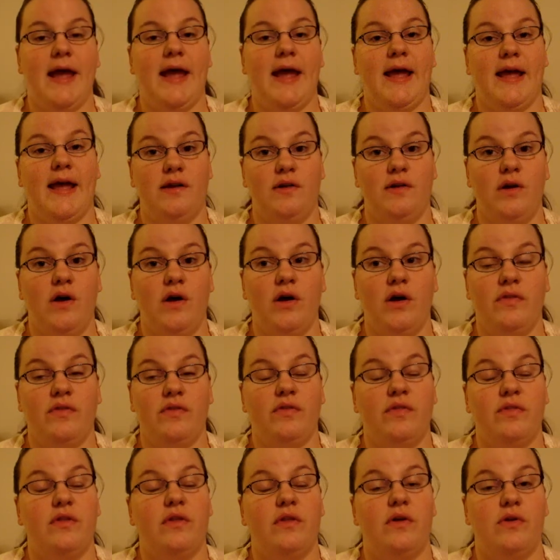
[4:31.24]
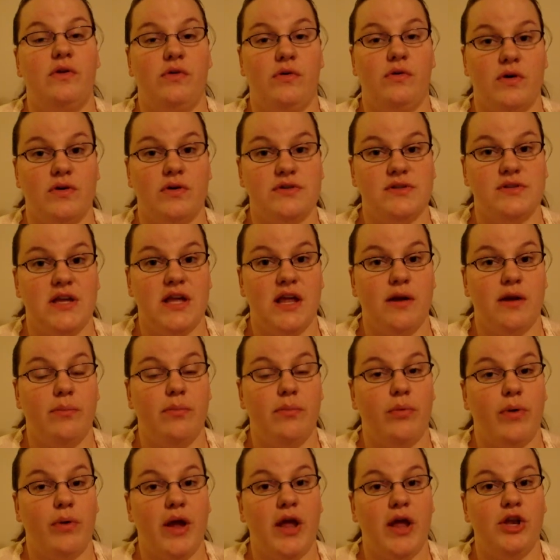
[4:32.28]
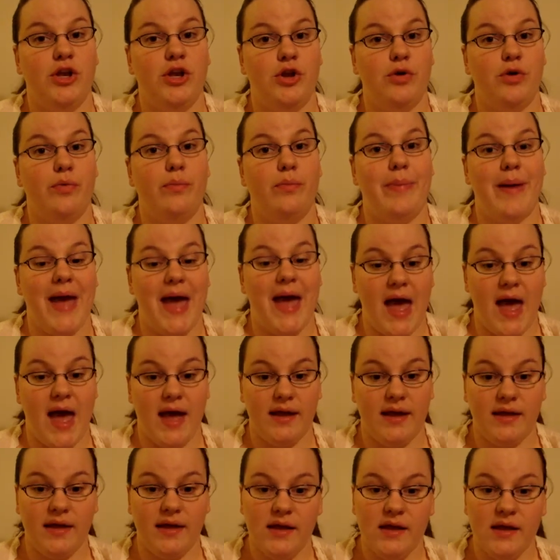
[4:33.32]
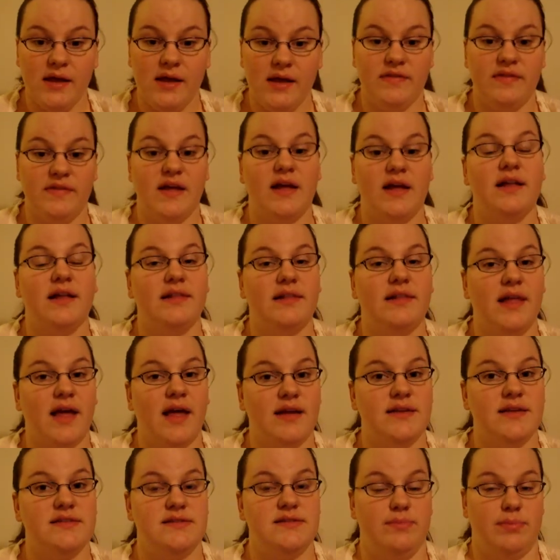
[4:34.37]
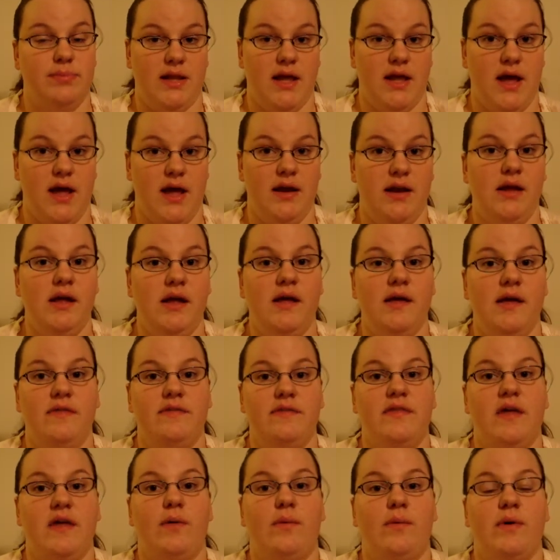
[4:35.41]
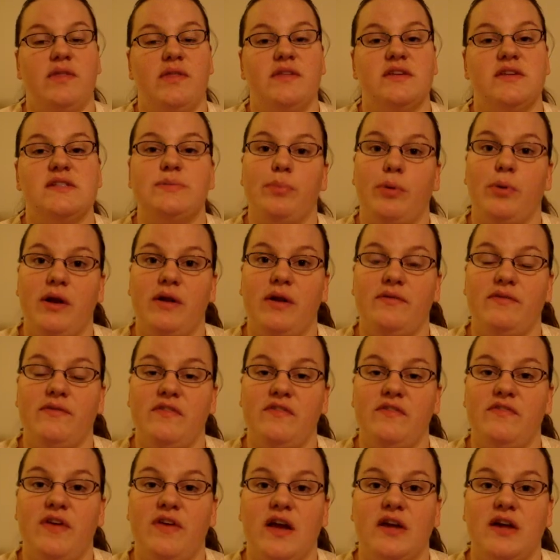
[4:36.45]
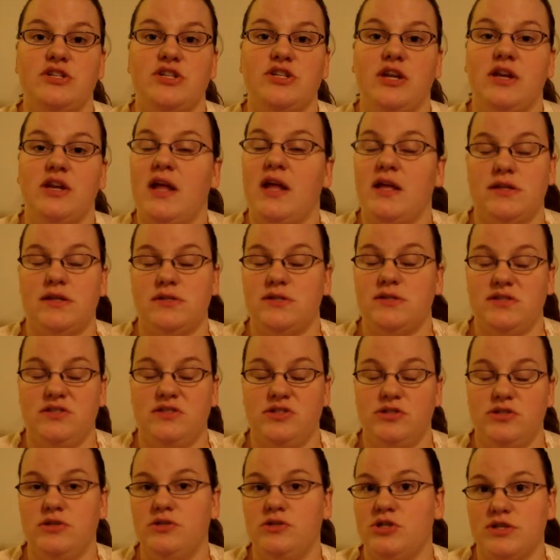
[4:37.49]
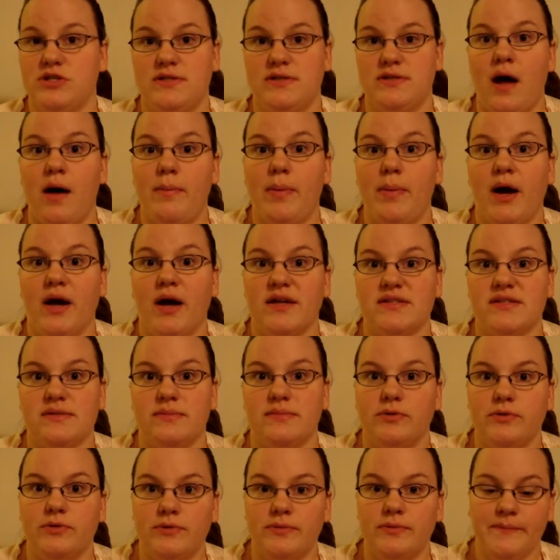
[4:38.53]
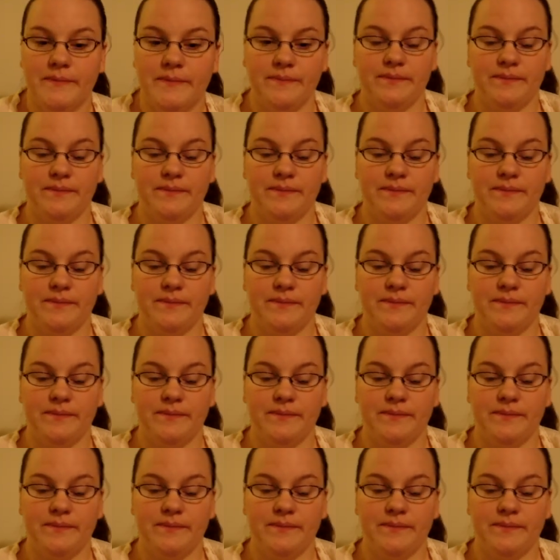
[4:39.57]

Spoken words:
and you also get a brand new bag that collects blood. That way the spread of infection is just not possible.